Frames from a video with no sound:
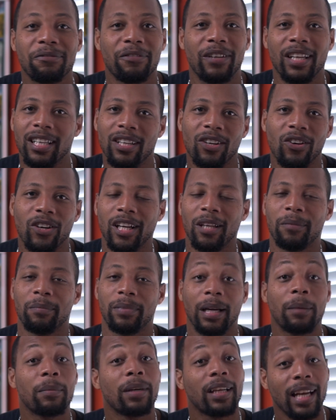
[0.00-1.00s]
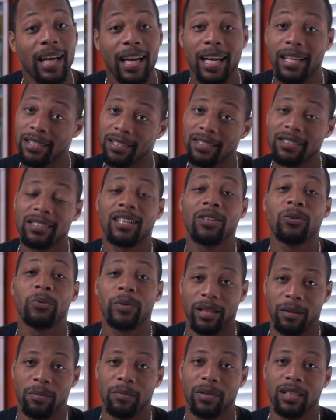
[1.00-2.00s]
fun at all, but I'm glad you're still
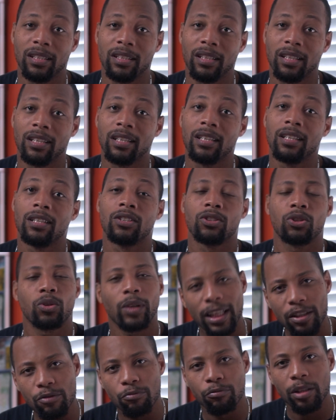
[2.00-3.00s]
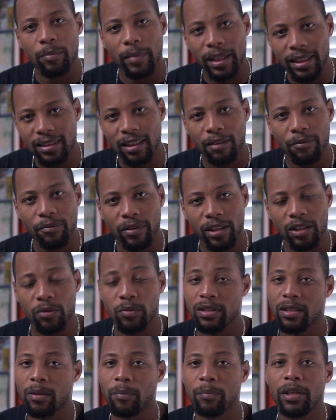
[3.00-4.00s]
with me. So let's remix that footage
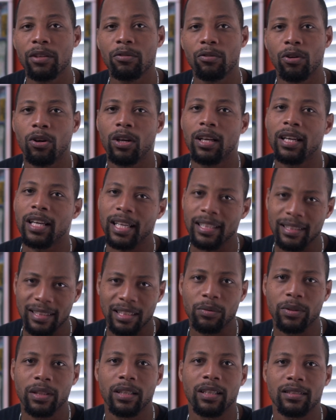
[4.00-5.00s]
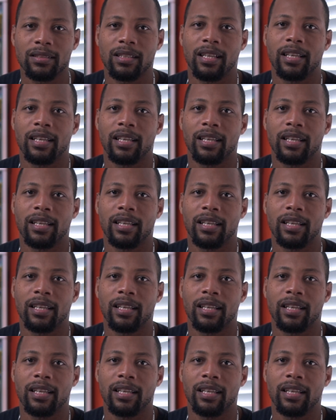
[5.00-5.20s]
with some B-roll and see what it looks